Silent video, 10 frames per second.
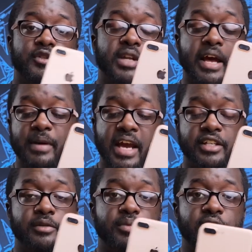So that'll be
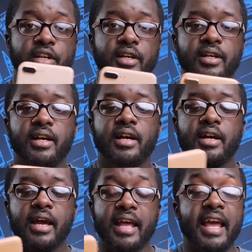actually pretty good.
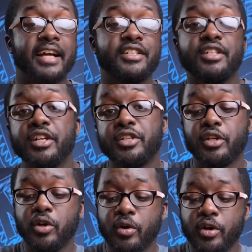And it actually does
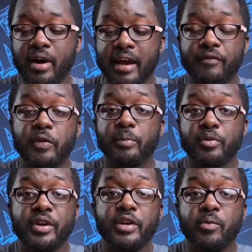secure your iPhone
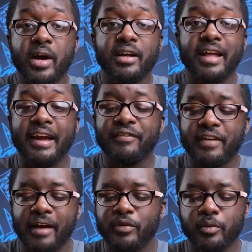pretty well. I
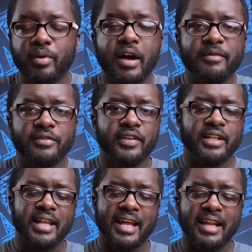have no problems
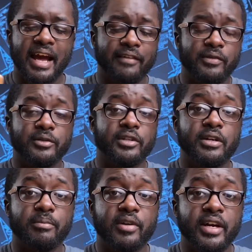feeling that the iPhone's
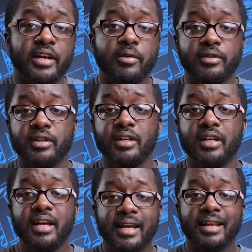gonna break or is gonna
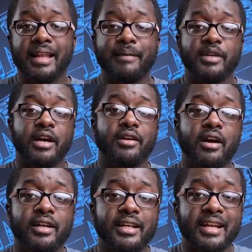clamp down
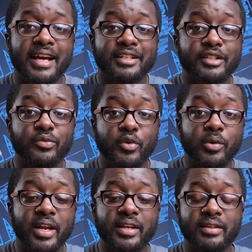on it and actually
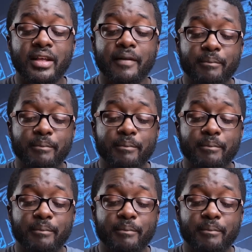ruin anything.